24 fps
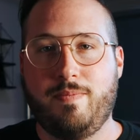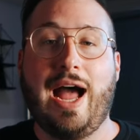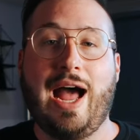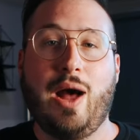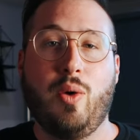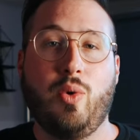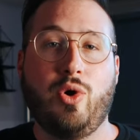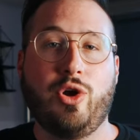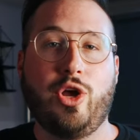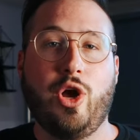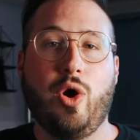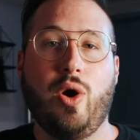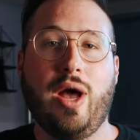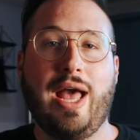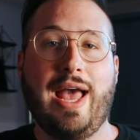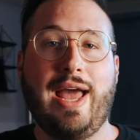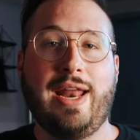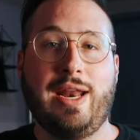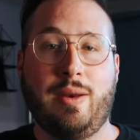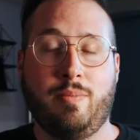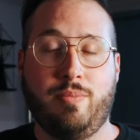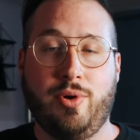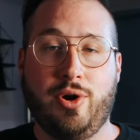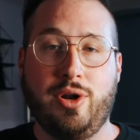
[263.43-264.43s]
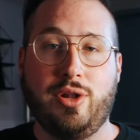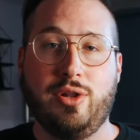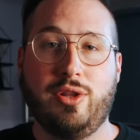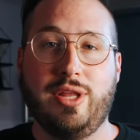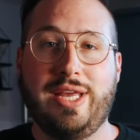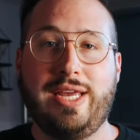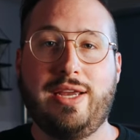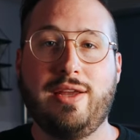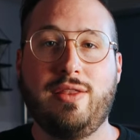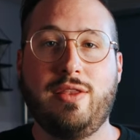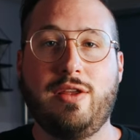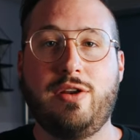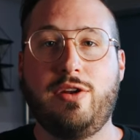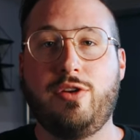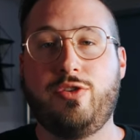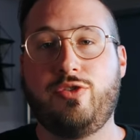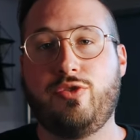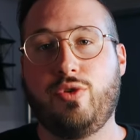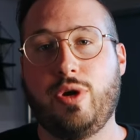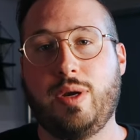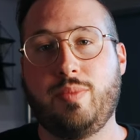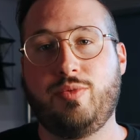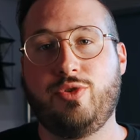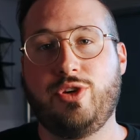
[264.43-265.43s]
I will go ahead and put a link in the
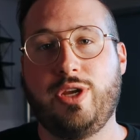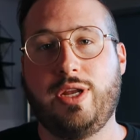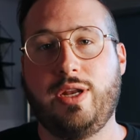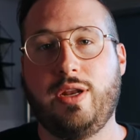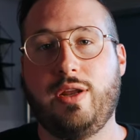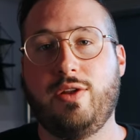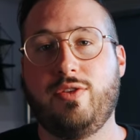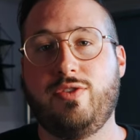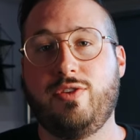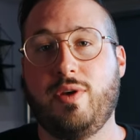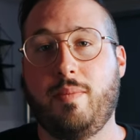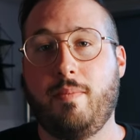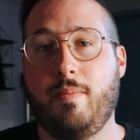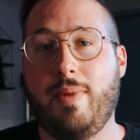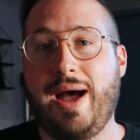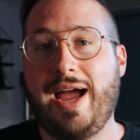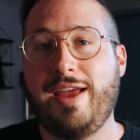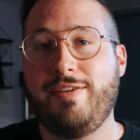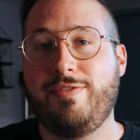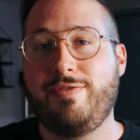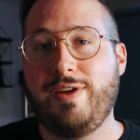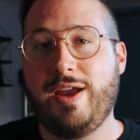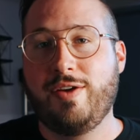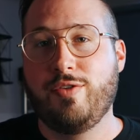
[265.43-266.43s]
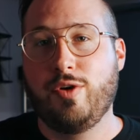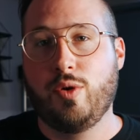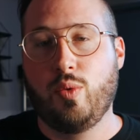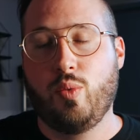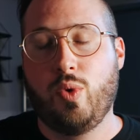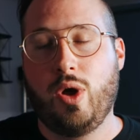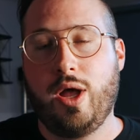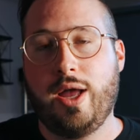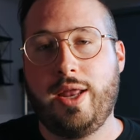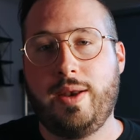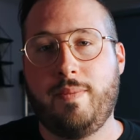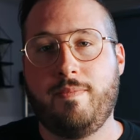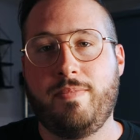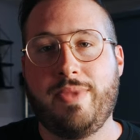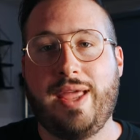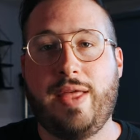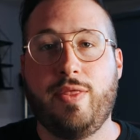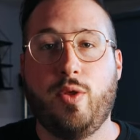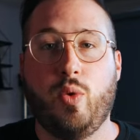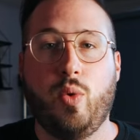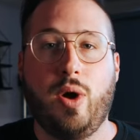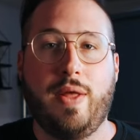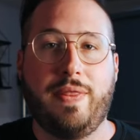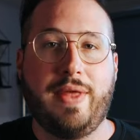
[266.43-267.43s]
description to my favorite one and
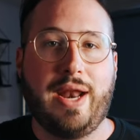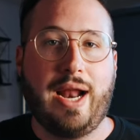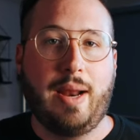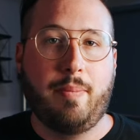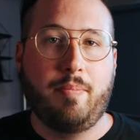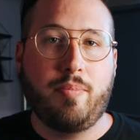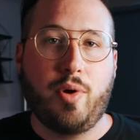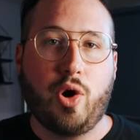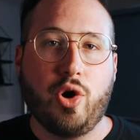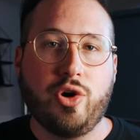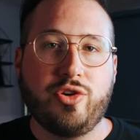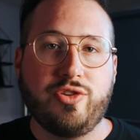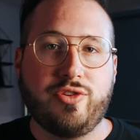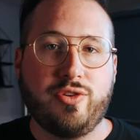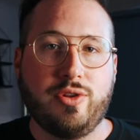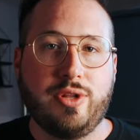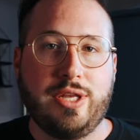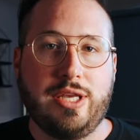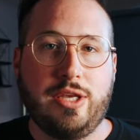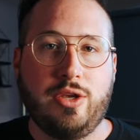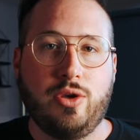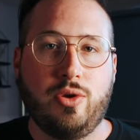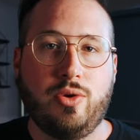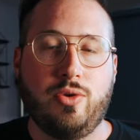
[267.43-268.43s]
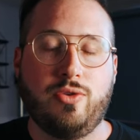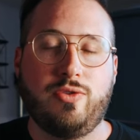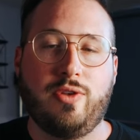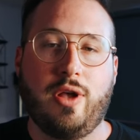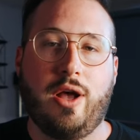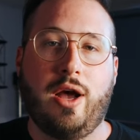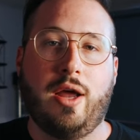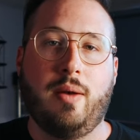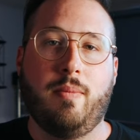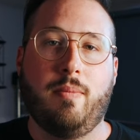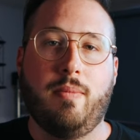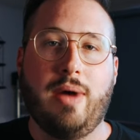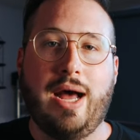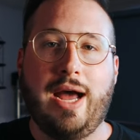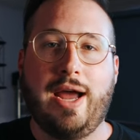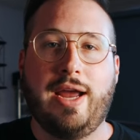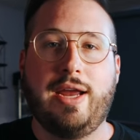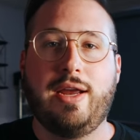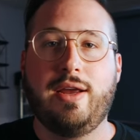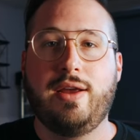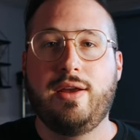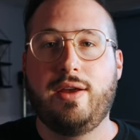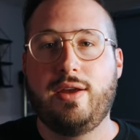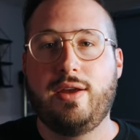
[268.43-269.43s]
the one that I personally use on my